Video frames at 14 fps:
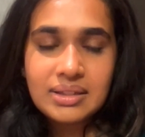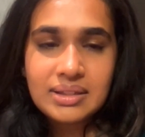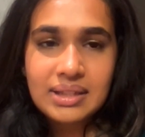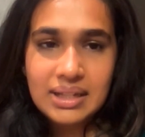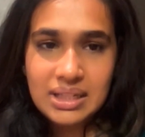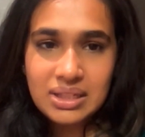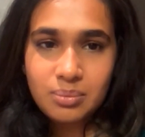
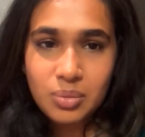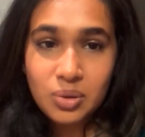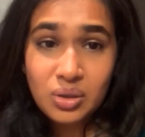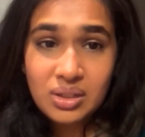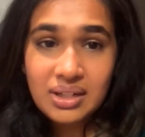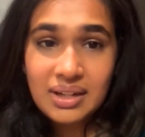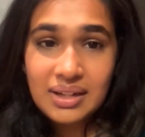Xay's
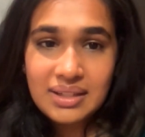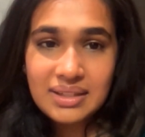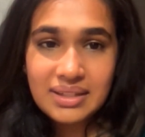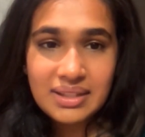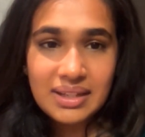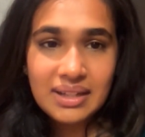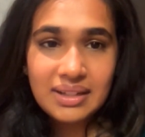boat didn't
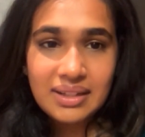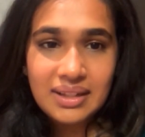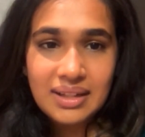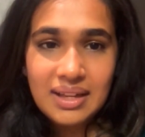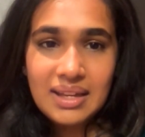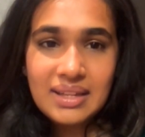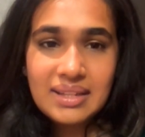sink.
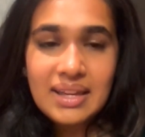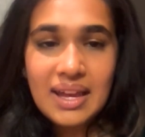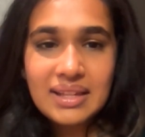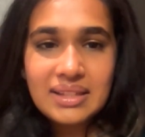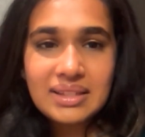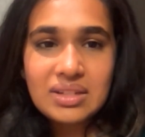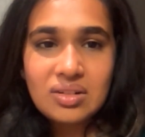Yes,